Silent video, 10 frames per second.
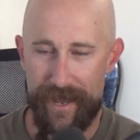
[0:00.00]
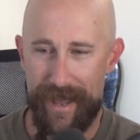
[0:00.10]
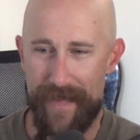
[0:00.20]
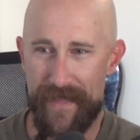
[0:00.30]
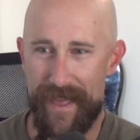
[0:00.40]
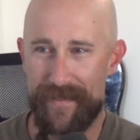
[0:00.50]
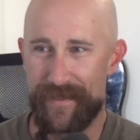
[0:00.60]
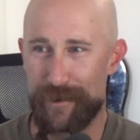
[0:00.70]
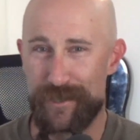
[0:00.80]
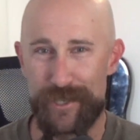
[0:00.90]
And then
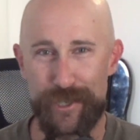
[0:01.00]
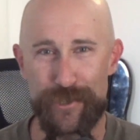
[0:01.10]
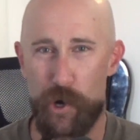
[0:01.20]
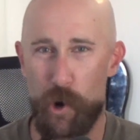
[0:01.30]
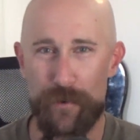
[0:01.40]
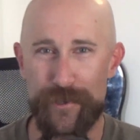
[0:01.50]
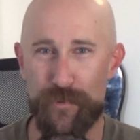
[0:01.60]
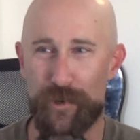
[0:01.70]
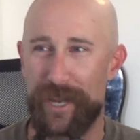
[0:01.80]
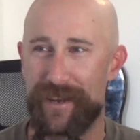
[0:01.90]
there's this guitar that's
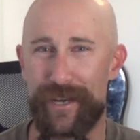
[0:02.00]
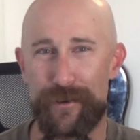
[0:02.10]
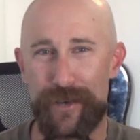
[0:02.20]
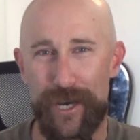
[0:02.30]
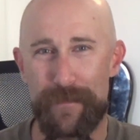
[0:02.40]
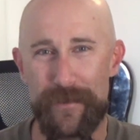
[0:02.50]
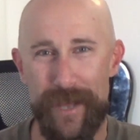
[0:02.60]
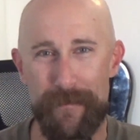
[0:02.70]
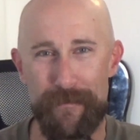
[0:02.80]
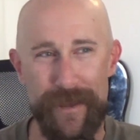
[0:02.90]
working in, and you talk about
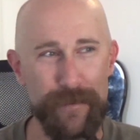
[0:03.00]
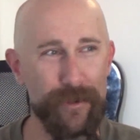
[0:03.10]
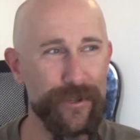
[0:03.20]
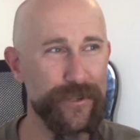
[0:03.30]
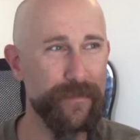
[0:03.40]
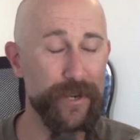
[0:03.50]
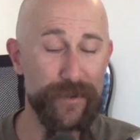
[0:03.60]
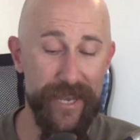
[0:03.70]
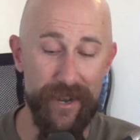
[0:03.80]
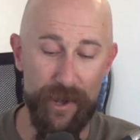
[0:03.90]
that minimalism, and you
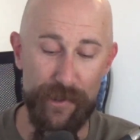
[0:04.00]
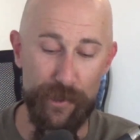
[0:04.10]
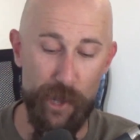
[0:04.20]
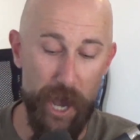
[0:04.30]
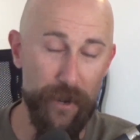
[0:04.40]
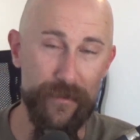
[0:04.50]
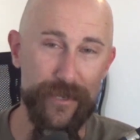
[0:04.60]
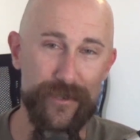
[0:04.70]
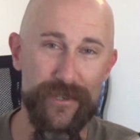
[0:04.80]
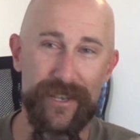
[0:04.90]
get a lot on
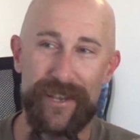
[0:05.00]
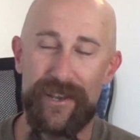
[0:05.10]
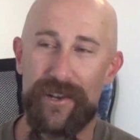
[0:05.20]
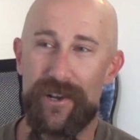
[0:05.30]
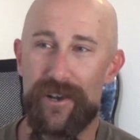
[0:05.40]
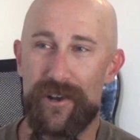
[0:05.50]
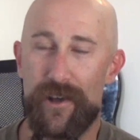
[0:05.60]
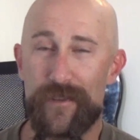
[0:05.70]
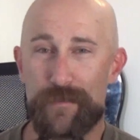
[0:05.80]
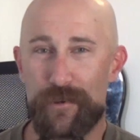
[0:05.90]
this uh, on
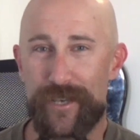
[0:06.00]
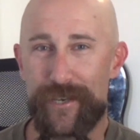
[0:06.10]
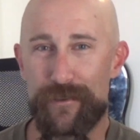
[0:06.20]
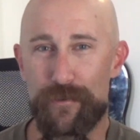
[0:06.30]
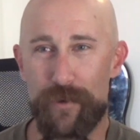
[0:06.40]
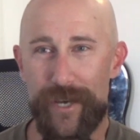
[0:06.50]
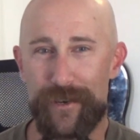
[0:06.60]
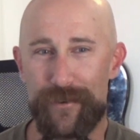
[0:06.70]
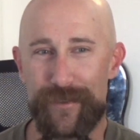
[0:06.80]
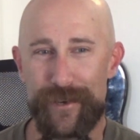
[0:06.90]
this particular
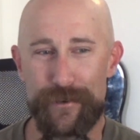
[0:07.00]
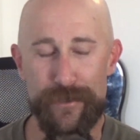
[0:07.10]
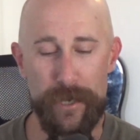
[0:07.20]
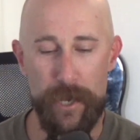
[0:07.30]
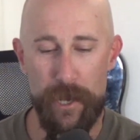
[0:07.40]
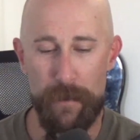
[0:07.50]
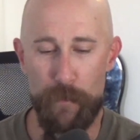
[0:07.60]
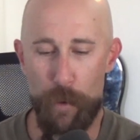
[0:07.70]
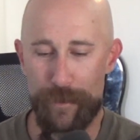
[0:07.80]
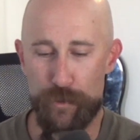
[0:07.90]
record. There's
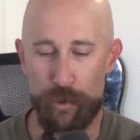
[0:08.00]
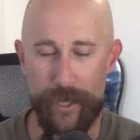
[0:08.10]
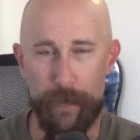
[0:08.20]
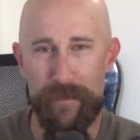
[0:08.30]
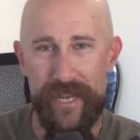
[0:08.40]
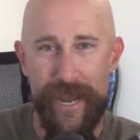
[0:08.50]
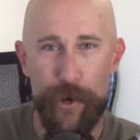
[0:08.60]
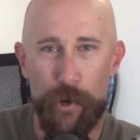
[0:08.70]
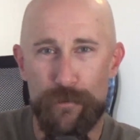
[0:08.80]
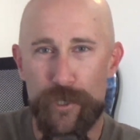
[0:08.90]
moments where like a
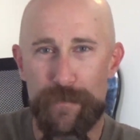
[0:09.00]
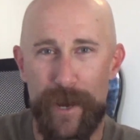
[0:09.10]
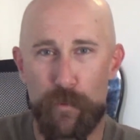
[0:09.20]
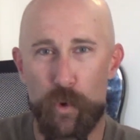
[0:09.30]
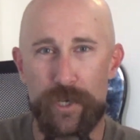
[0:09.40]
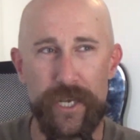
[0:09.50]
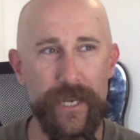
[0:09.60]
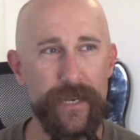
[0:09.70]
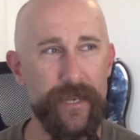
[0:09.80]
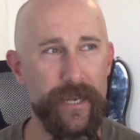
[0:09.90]
piano just might work
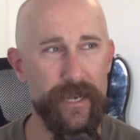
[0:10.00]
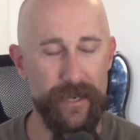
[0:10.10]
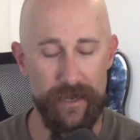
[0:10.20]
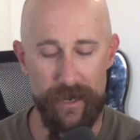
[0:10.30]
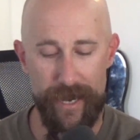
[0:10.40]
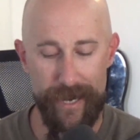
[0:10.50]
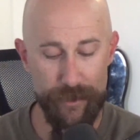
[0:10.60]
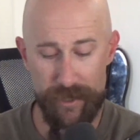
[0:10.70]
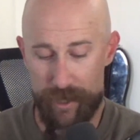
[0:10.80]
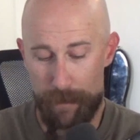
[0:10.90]
in, uh, and
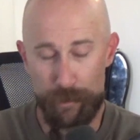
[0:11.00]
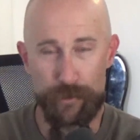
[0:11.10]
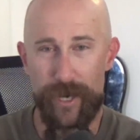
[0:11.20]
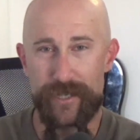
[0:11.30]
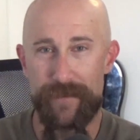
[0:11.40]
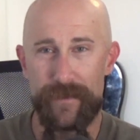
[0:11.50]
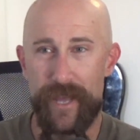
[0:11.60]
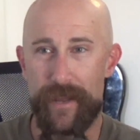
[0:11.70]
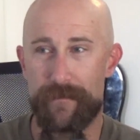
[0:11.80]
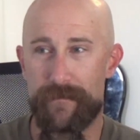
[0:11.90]
just a couple of tracks even
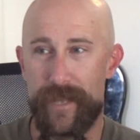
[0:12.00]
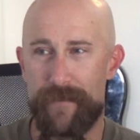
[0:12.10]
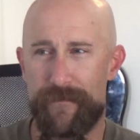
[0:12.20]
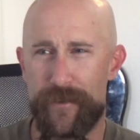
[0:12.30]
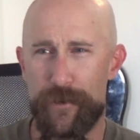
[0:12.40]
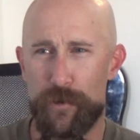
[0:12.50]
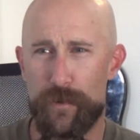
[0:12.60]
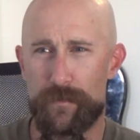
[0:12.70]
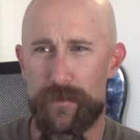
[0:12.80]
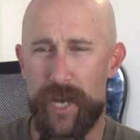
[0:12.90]
that that
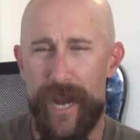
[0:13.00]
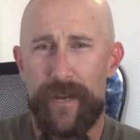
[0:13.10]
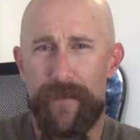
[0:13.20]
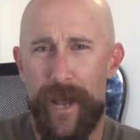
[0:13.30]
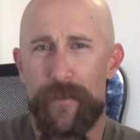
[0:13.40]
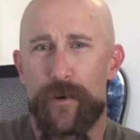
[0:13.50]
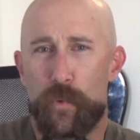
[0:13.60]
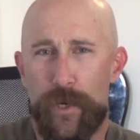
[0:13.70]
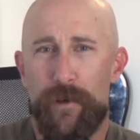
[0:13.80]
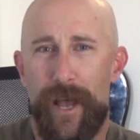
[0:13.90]
feel kind of out of their
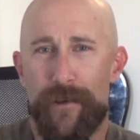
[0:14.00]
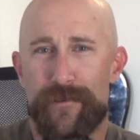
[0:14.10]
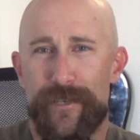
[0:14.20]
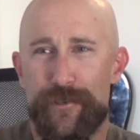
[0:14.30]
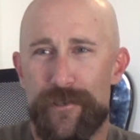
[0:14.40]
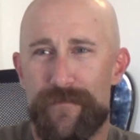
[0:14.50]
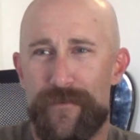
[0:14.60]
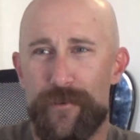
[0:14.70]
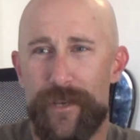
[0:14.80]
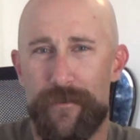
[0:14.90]
wheelhouse. They just
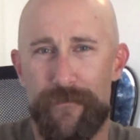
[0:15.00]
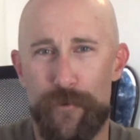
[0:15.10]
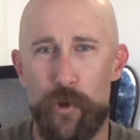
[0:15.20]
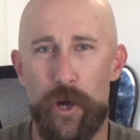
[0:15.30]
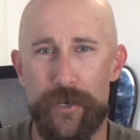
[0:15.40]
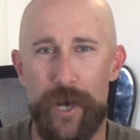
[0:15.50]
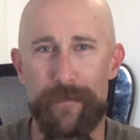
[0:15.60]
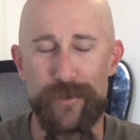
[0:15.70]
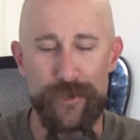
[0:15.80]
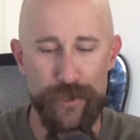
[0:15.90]
feel like a full on
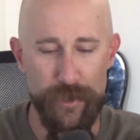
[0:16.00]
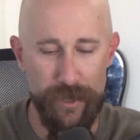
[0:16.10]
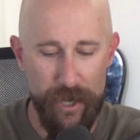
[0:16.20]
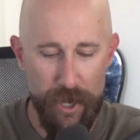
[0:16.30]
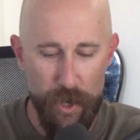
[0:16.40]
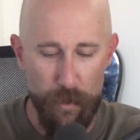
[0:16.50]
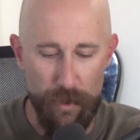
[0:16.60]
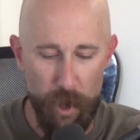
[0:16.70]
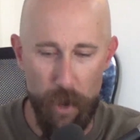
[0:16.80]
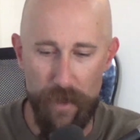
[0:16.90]
composition with
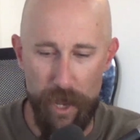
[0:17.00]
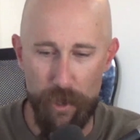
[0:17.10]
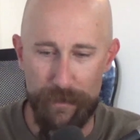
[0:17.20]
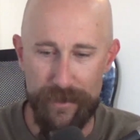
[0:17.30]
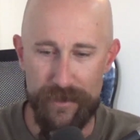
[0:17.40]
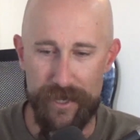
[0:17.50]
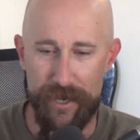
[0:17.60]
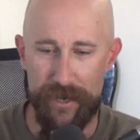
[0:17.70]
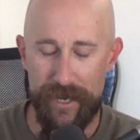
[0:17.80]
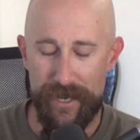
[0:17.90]
all the elements
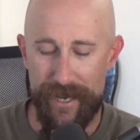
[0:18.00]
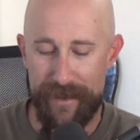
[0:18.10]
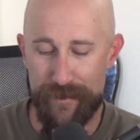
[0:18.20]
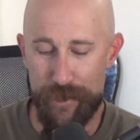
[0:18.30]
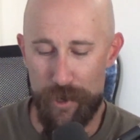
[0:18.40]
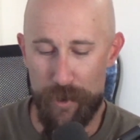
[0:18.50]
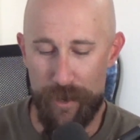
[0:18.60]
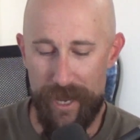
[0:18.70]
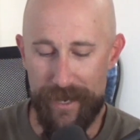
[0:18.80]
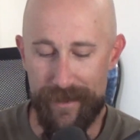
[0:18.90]
there. And so,
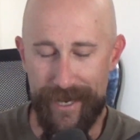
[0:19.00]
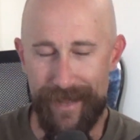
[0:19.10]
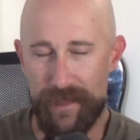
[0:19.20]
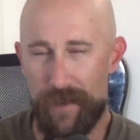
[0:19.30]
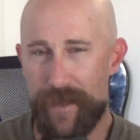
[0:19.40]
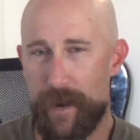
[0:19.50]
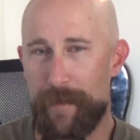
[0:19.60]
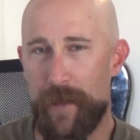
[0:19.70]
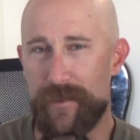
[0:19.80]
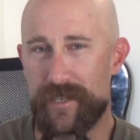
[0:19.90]
it, like I love that
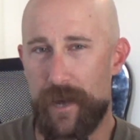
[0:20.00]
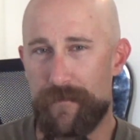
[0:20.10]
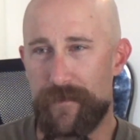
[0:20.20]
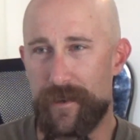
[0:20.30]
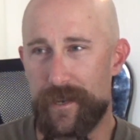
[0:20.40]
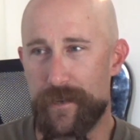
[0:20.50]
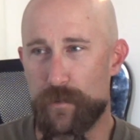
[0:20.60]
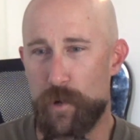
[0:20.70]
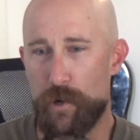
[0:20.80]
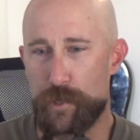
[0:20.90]
about this outfit as
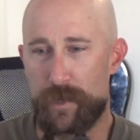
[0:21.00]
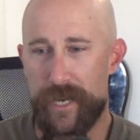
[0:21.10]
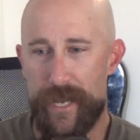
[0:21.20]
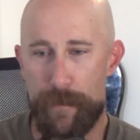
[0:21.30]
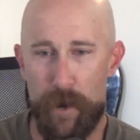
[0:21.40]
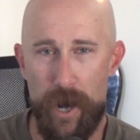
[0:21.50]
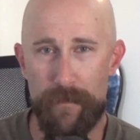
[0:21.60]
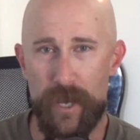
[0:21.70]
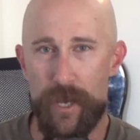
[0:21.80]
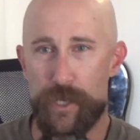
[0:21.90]
well. You get hip hop,
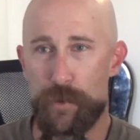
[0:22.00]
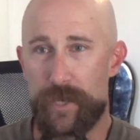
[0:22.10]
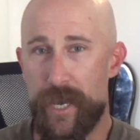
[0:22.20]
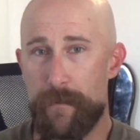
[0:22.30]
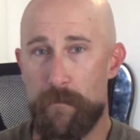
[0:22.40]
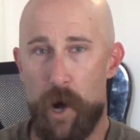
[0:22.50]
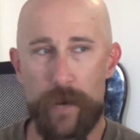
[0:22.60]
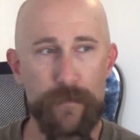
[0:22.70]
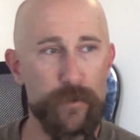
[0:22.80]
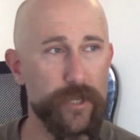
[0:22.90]
you get
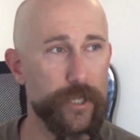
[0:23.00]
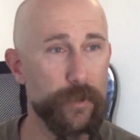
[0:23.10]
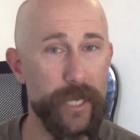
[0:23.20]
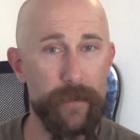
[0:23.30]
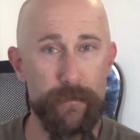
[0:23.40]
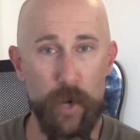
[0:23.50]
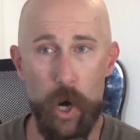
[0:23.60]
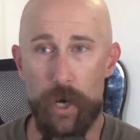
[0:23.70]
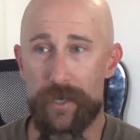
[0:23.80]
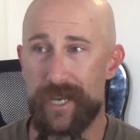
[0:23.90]
mod music, you get
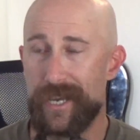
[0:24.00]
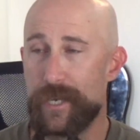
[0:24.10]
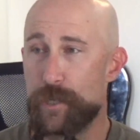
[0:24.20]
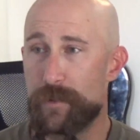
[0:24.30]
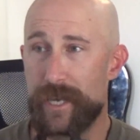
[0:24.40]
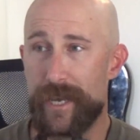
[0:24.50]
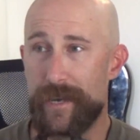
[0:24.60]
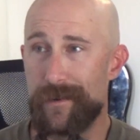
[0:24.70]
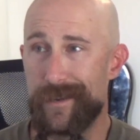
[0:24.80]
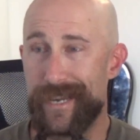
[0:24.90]
punk, you
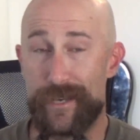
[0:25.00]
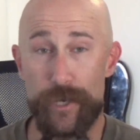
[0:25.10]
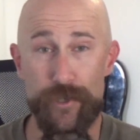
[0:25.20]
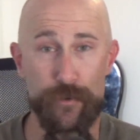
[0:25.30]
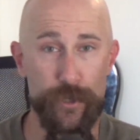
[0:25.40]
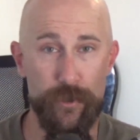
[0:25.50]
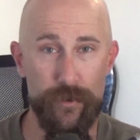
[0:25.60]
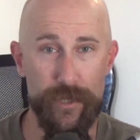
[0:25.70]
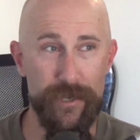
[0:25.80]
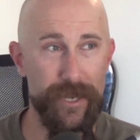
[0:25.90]
get
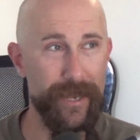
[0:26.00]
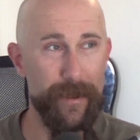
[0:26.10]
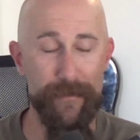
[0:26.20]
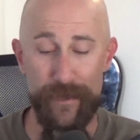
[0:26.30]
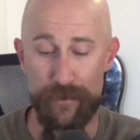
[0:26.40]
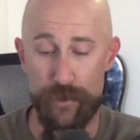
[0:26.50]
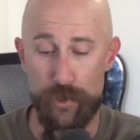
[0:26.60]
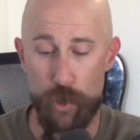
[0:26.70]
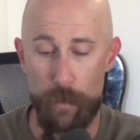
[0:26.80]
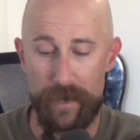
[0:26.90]
industrial. You, and there's
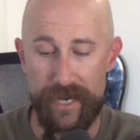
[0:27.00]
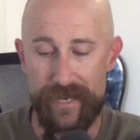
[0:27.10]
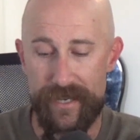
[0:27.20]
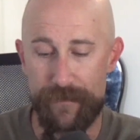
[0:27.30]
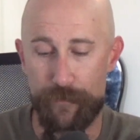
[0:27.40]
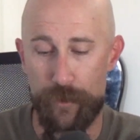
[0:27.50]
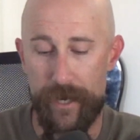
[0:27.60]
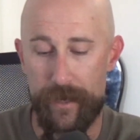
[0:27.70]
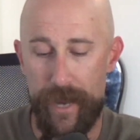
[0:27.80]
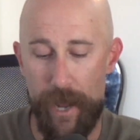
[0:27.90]
so many
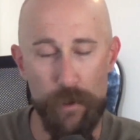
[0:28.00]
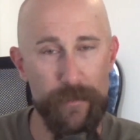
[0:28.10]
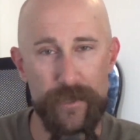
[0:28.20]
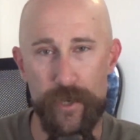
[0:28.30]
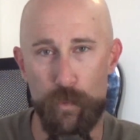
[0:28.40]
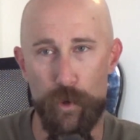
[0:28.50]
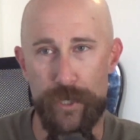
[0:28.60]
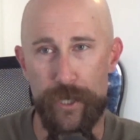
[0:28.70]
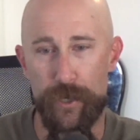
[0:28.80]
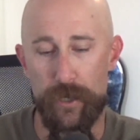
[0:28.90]
different elements at
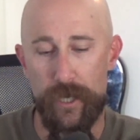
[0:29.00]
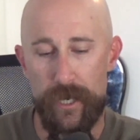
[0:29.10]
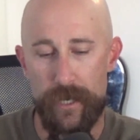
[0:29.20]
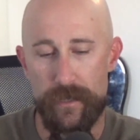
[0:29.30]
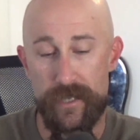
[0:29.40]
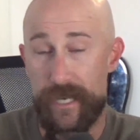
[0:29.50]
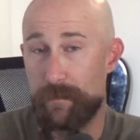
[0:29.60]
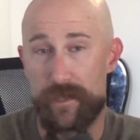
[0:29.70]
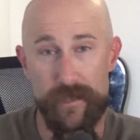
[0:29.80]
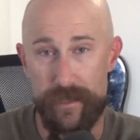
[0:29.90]
work here
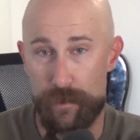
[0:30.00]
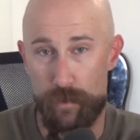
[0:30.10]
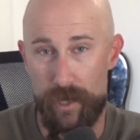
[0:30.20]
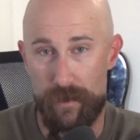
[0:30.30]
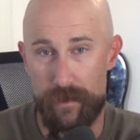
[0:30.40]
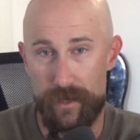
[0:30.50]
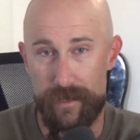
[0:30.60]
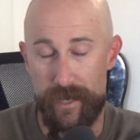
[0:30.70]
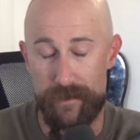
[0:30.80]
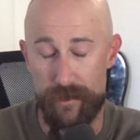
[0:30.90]
seamlessly as well.
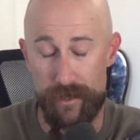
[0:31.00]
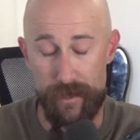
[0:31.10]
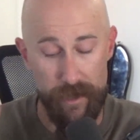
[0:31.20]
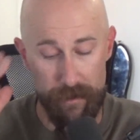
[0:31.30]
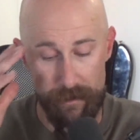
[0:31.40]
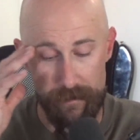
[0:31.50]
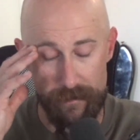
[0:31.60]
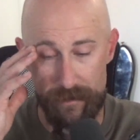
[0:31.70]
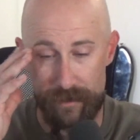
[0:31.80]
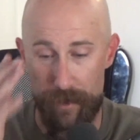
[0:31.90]
It's, it's just another
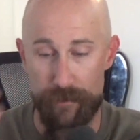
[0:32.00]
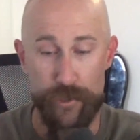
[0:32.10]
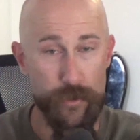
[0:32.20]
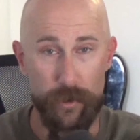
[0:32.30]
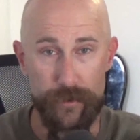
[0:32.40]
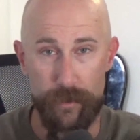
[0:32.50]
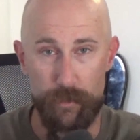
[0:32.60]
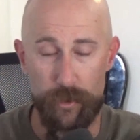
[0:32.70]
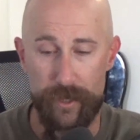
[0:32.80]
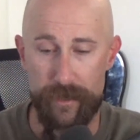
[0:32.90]
another stroke of their
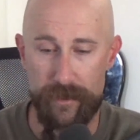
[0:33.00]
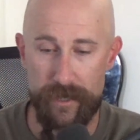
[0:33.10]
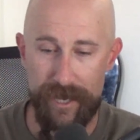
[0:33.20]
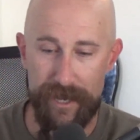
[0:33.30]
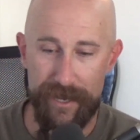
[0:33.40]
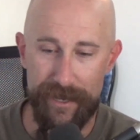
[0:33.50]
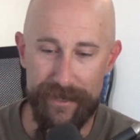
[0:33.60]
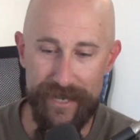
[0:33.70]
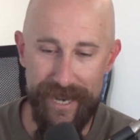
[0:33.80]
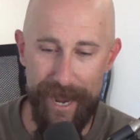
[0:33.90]
brilliance.
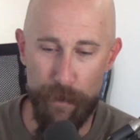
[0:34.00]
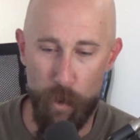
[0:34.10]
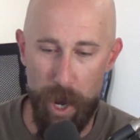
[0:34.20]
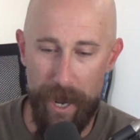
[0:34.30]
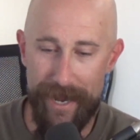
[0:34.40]
DIWhy